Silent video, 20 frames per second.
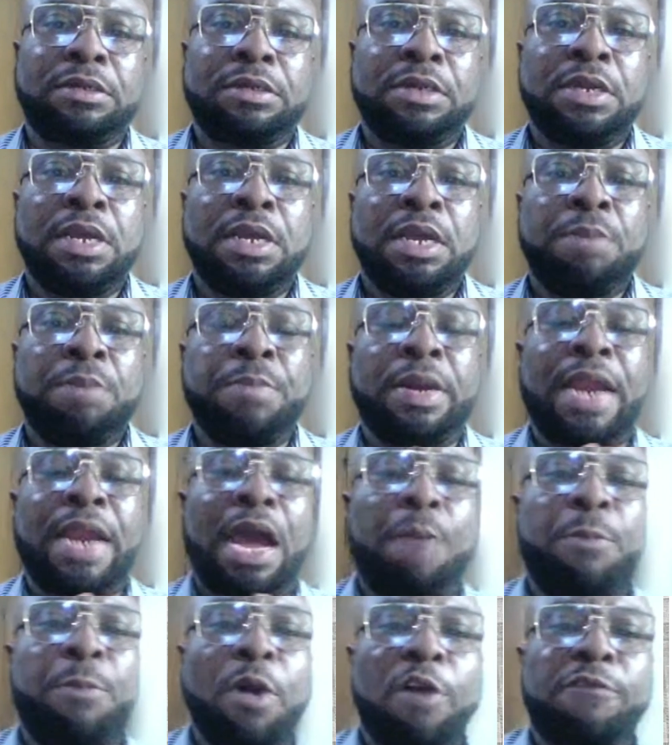But
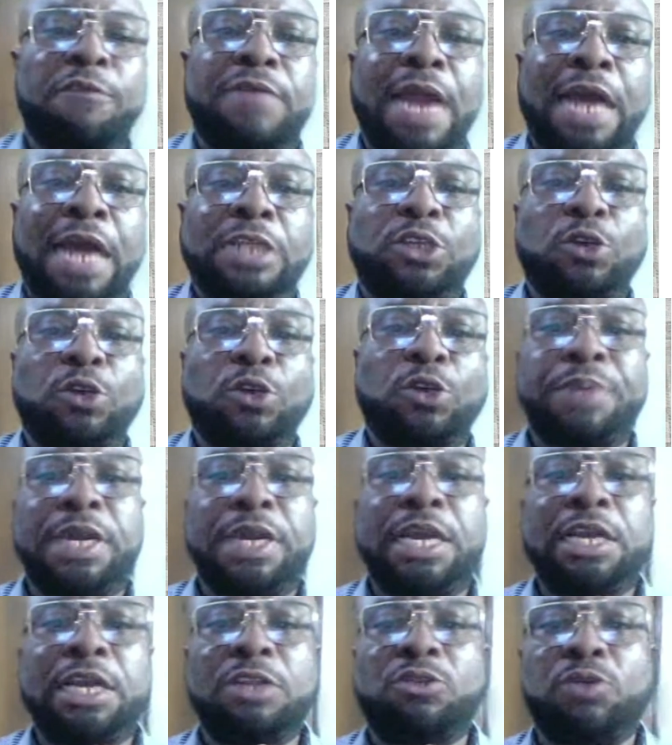above that, you pay
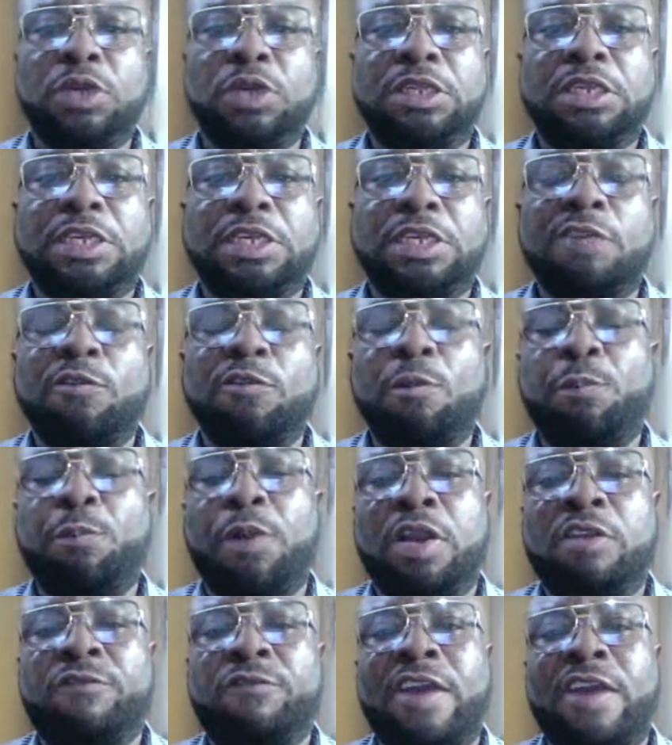
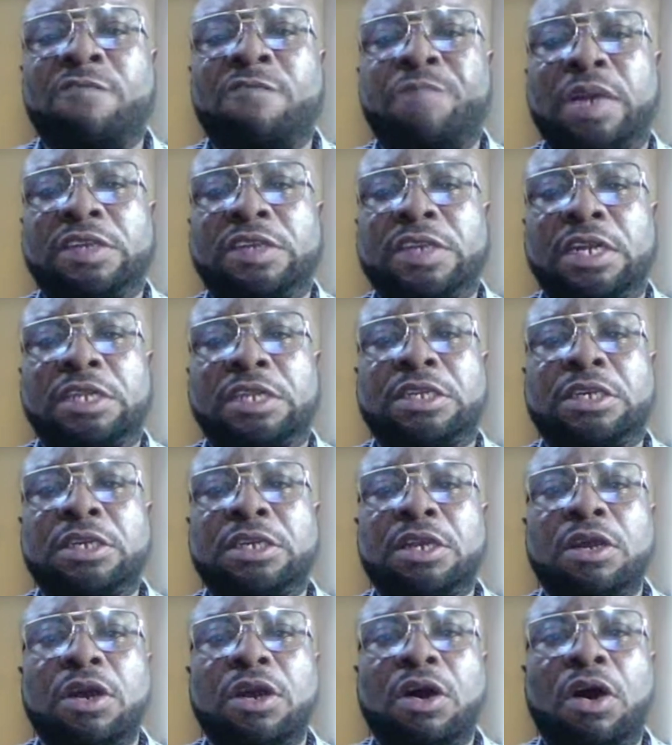27.5%
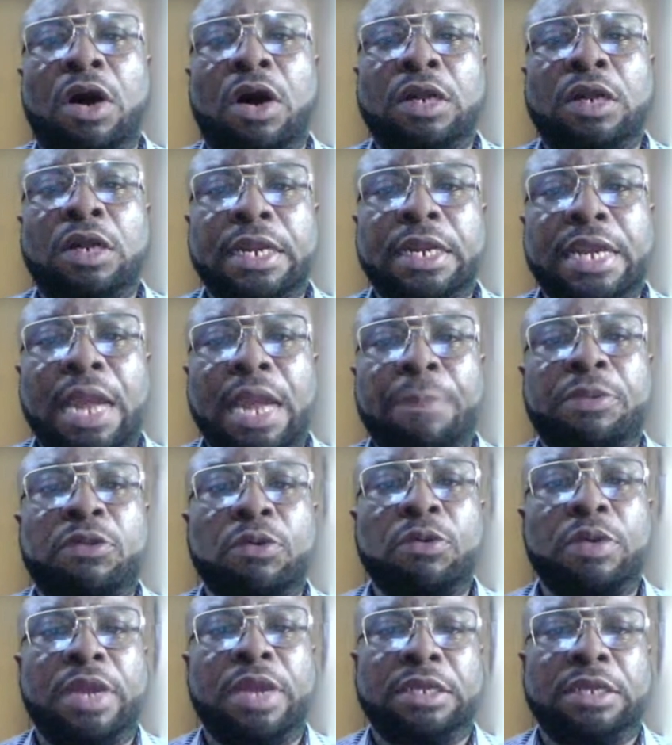on the capital
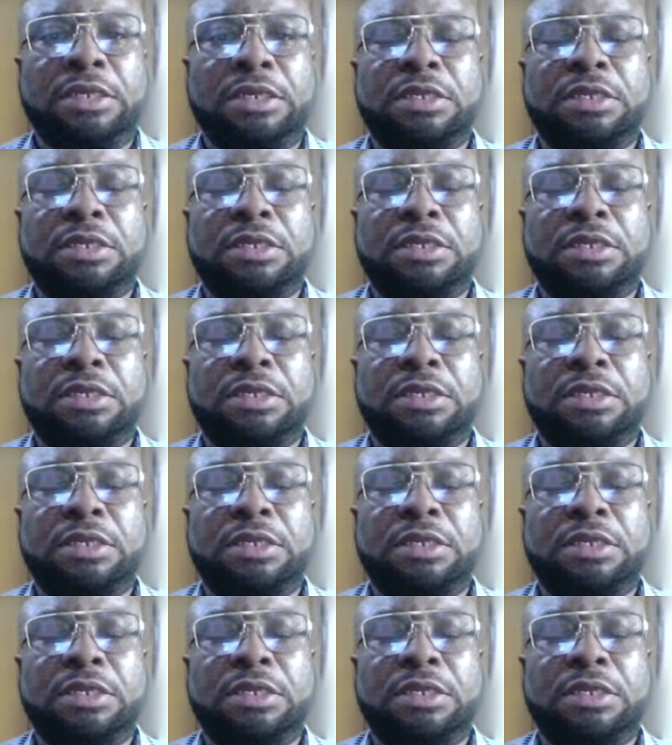gains.